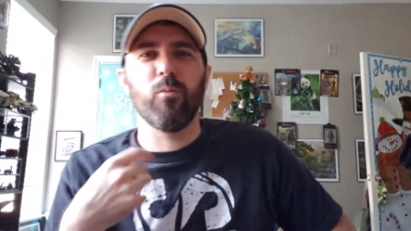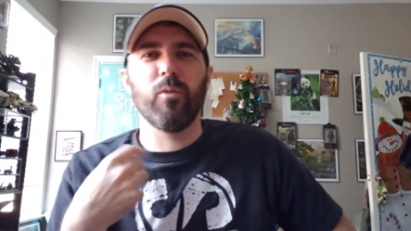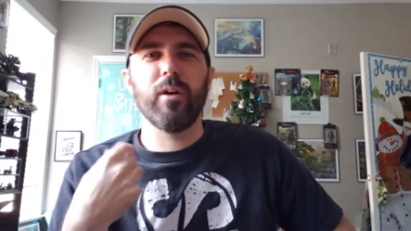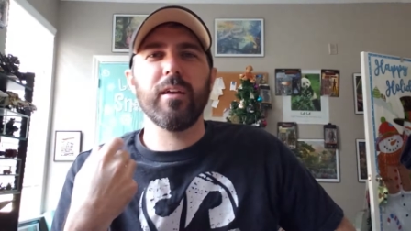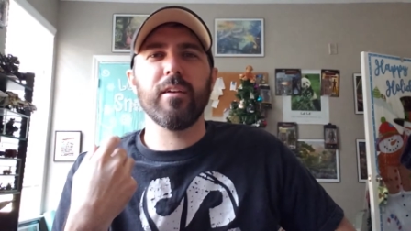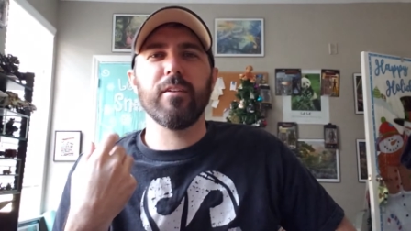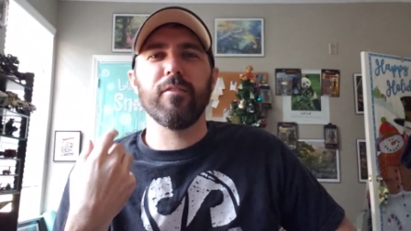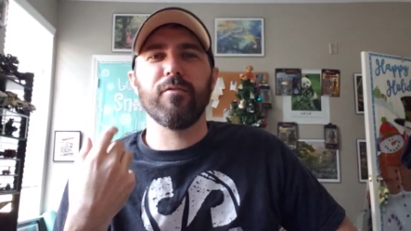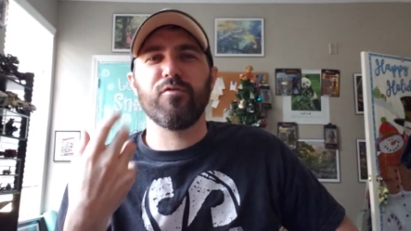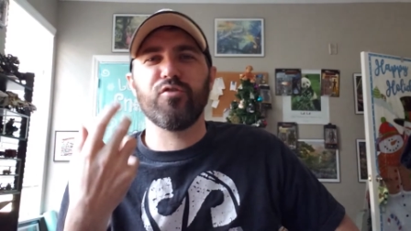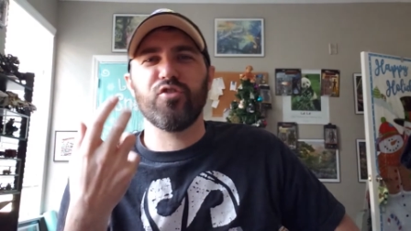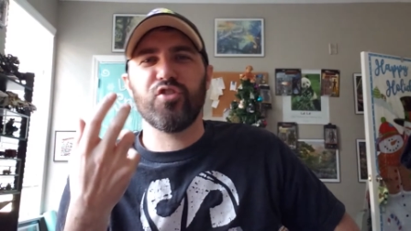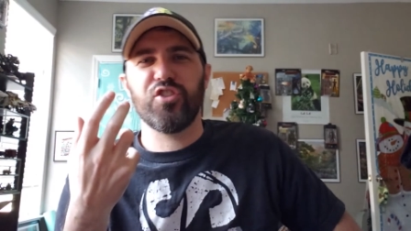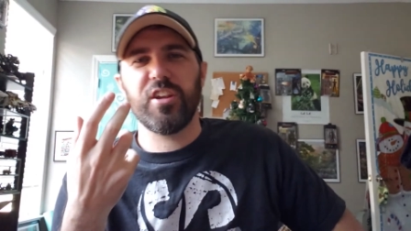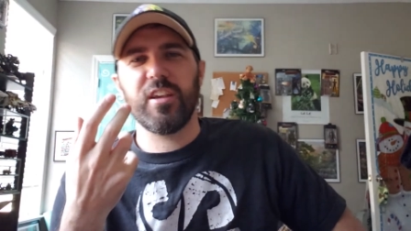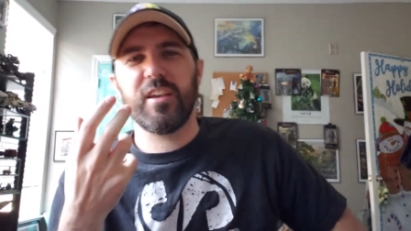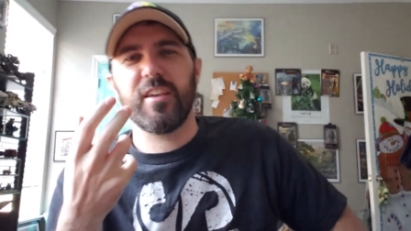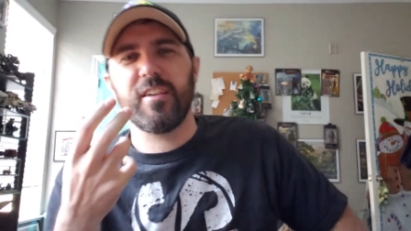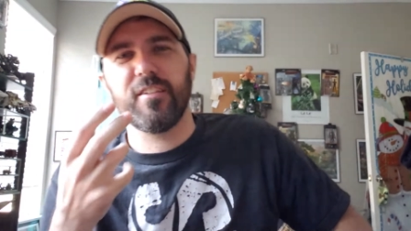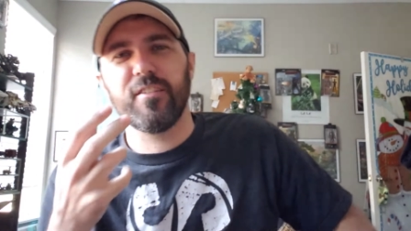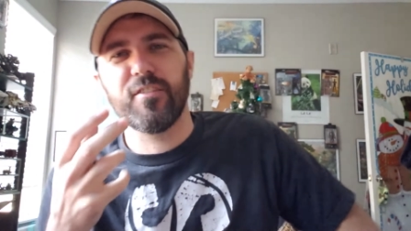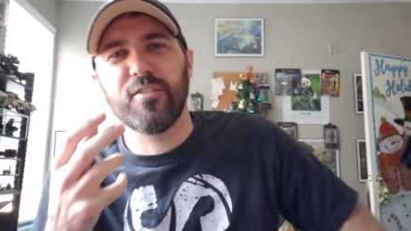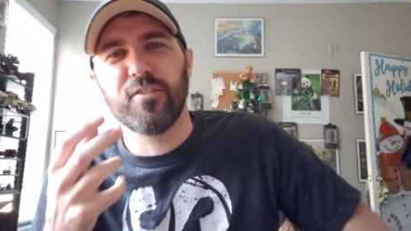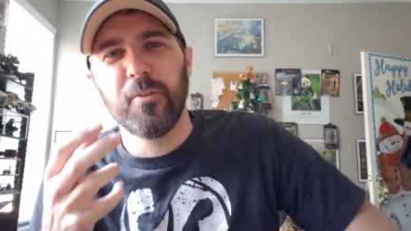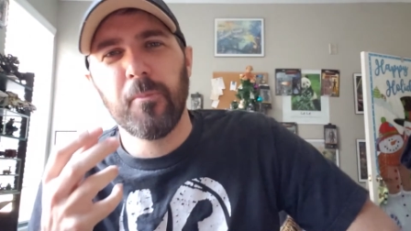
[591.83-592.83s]
wind of
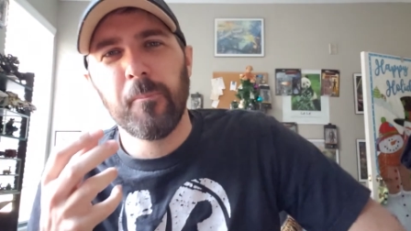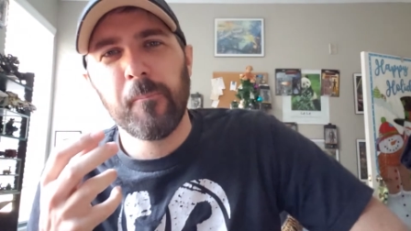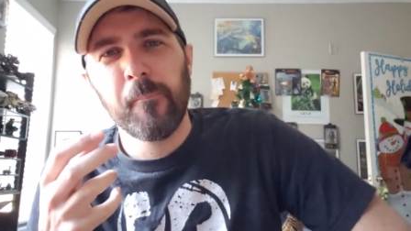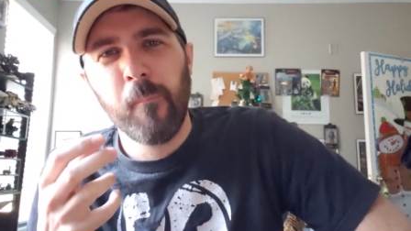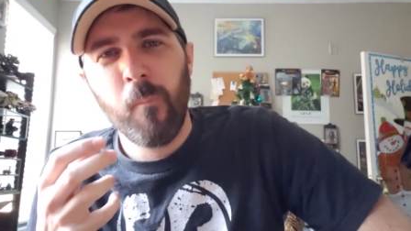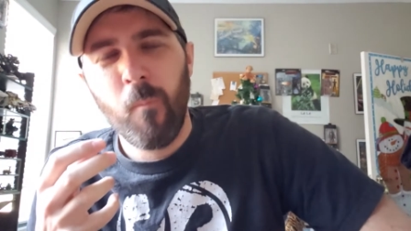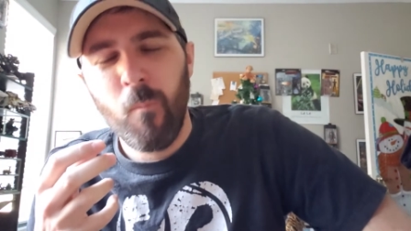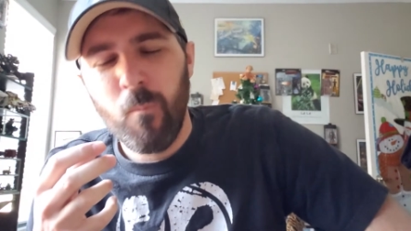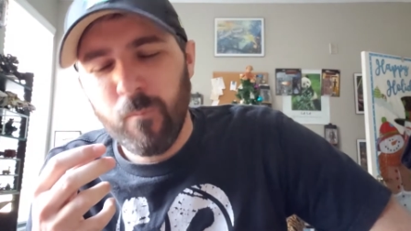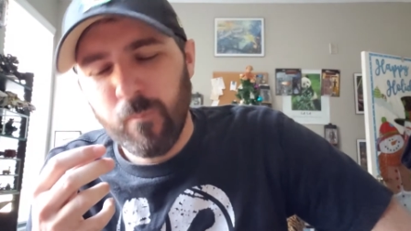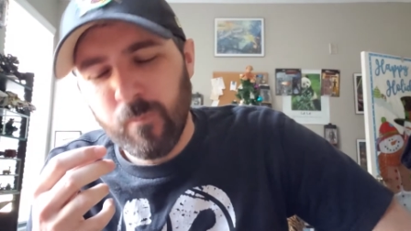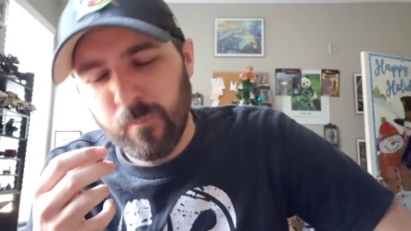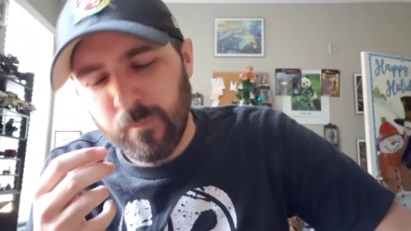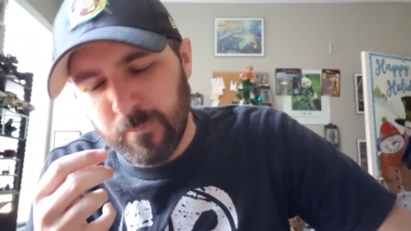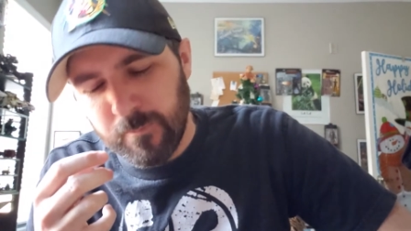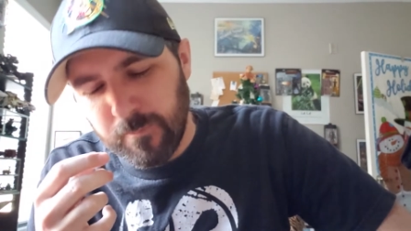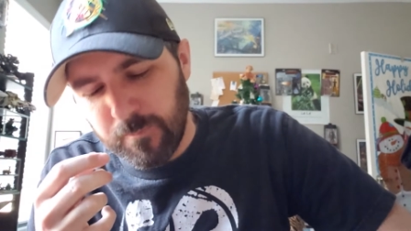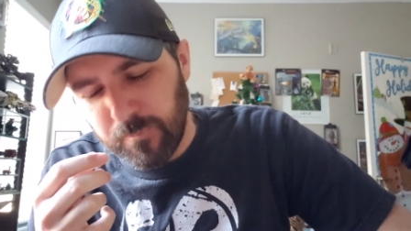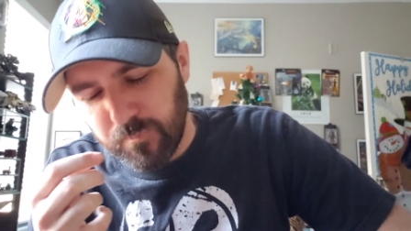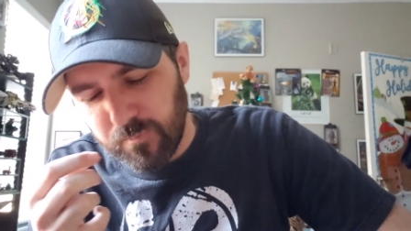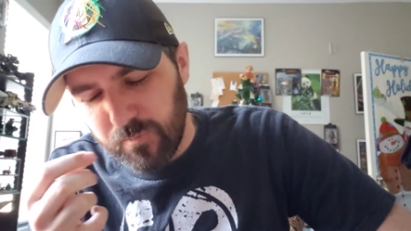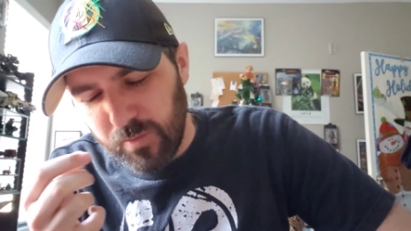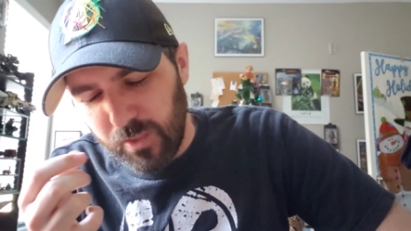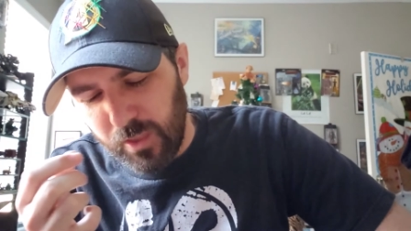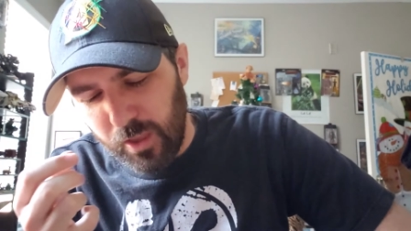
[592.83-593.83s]
cheese,
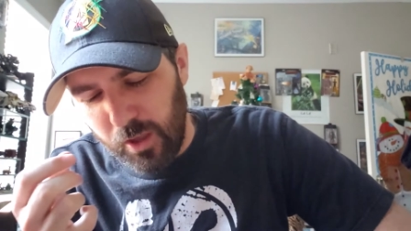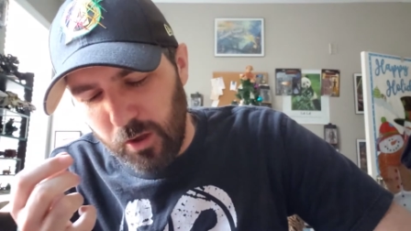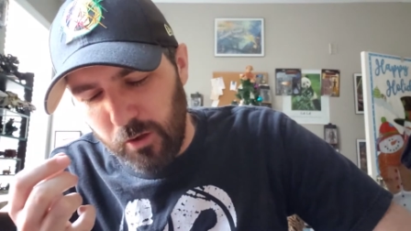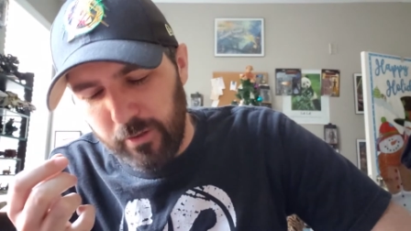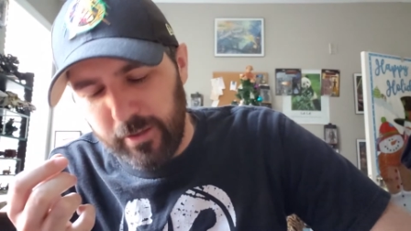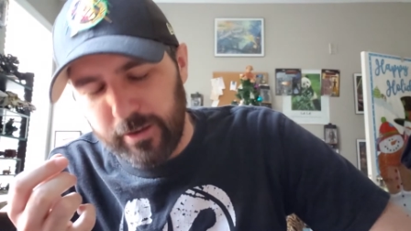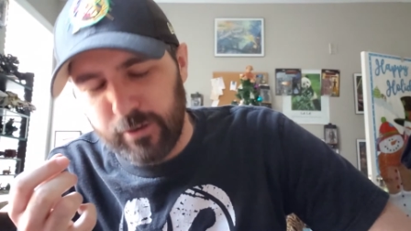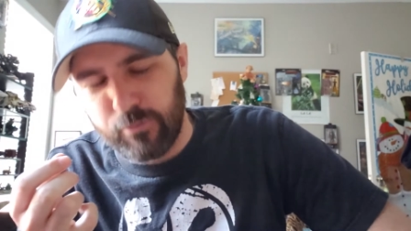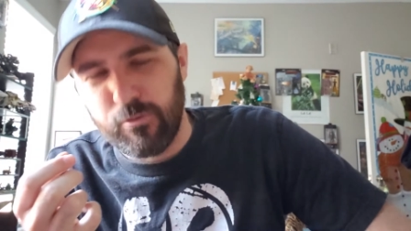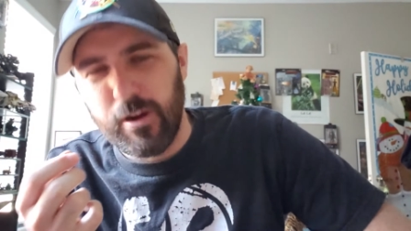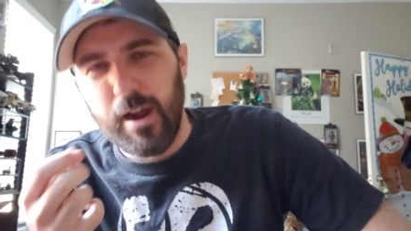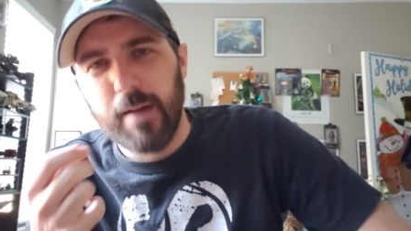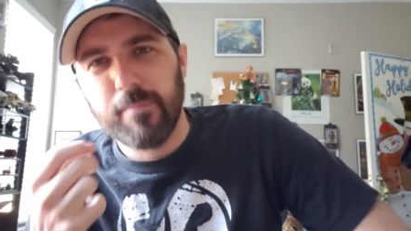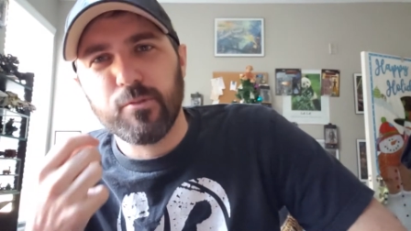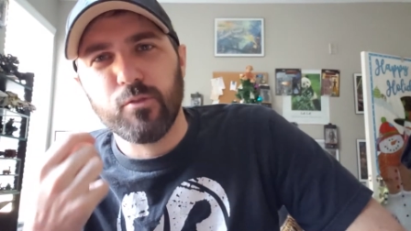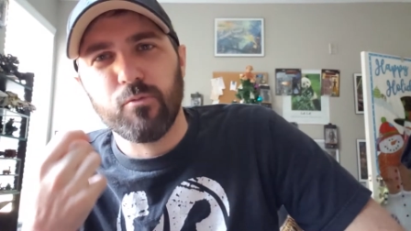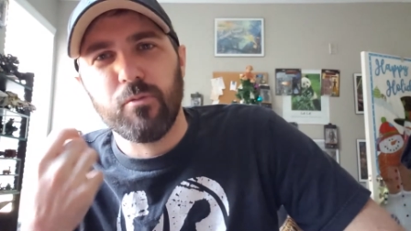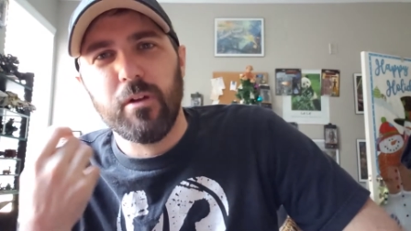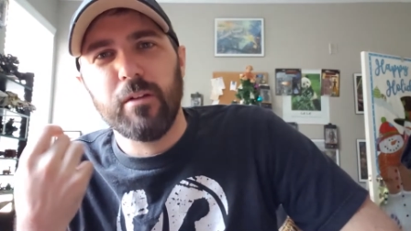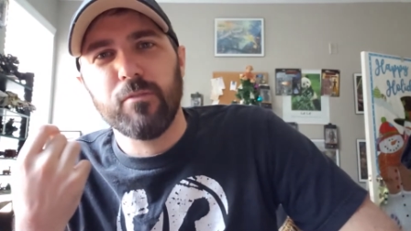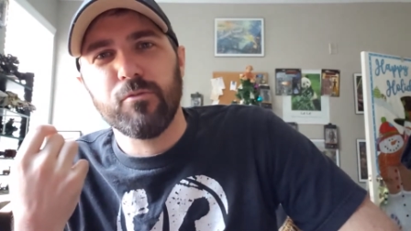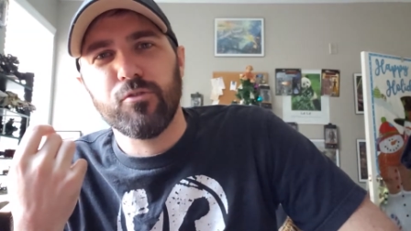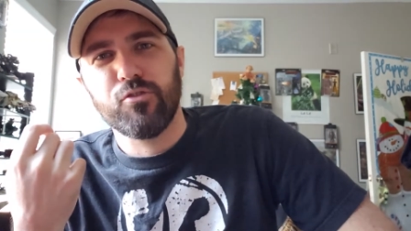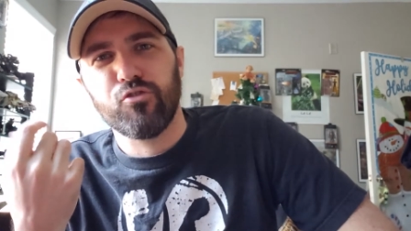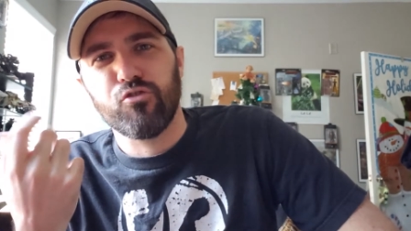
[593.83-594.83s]
like wrapped
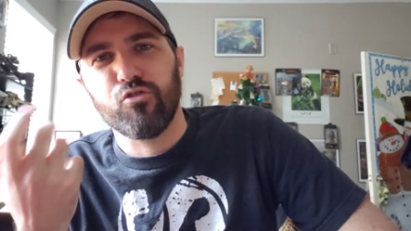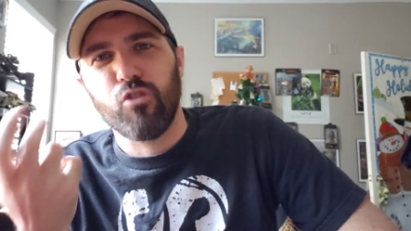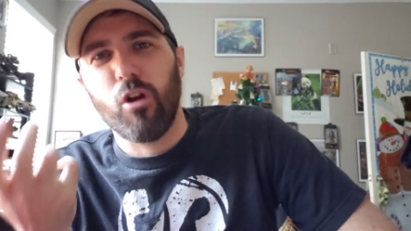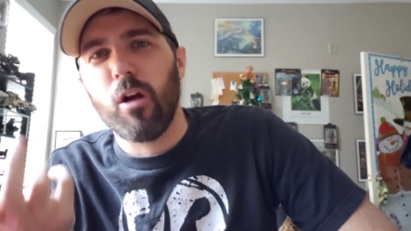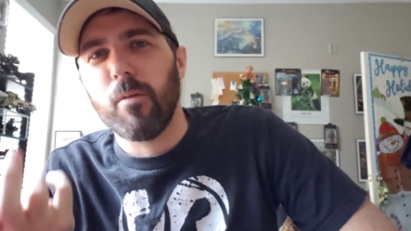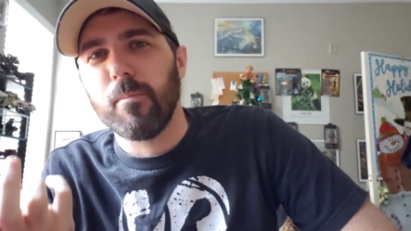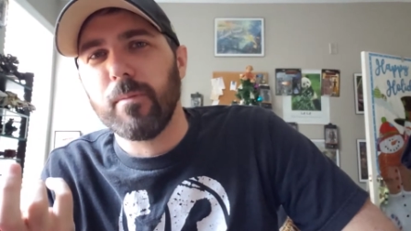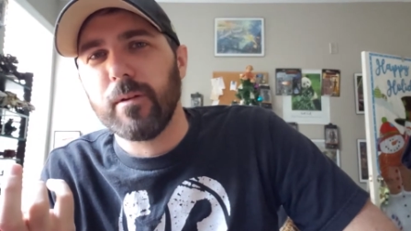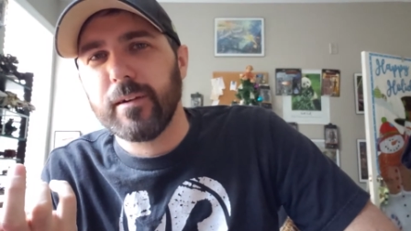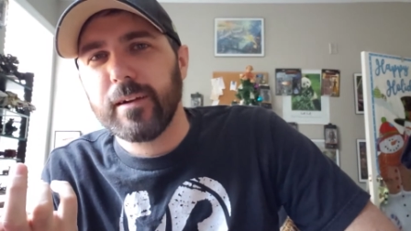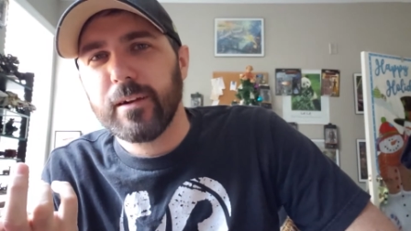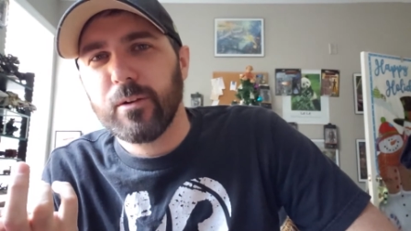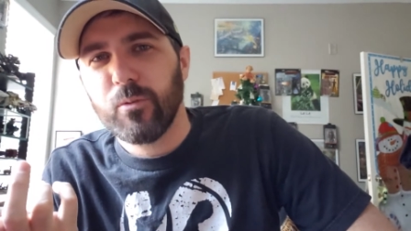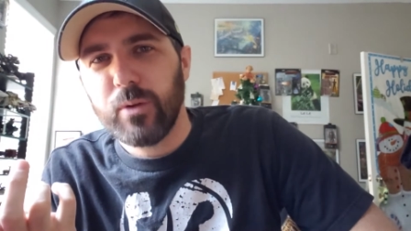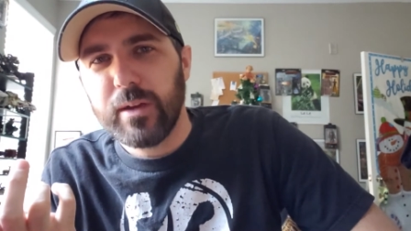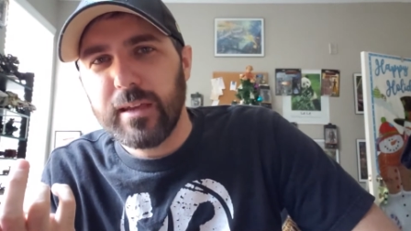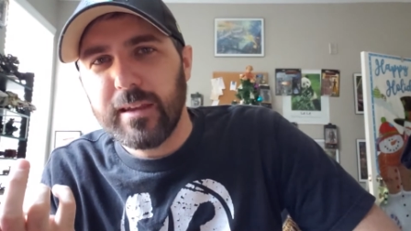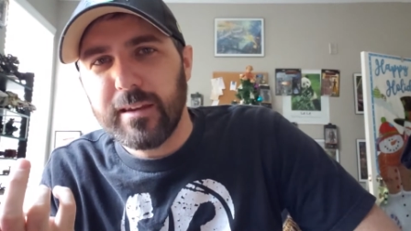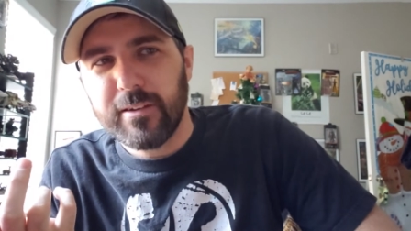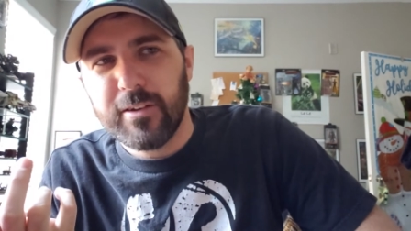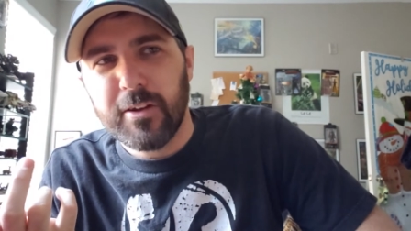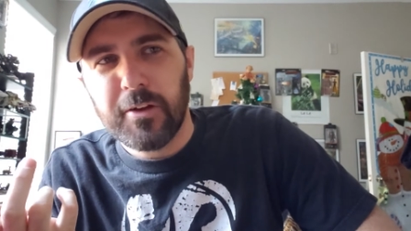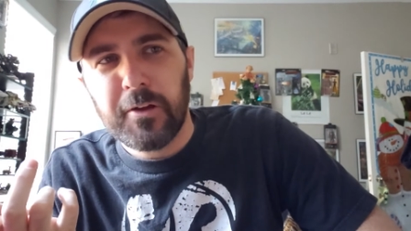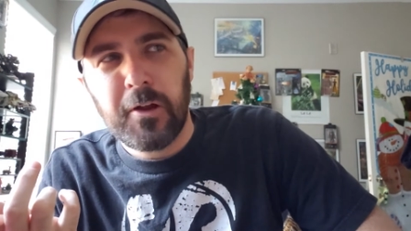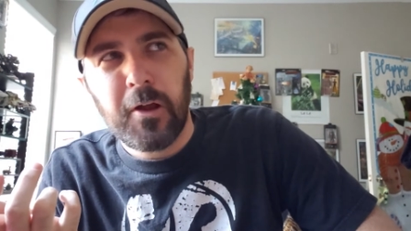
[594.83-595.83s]
around strawberry
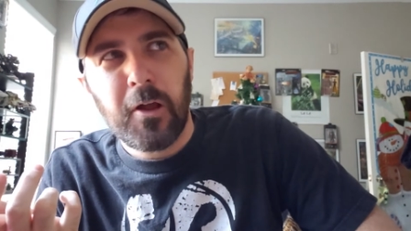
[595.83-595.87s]
wheat.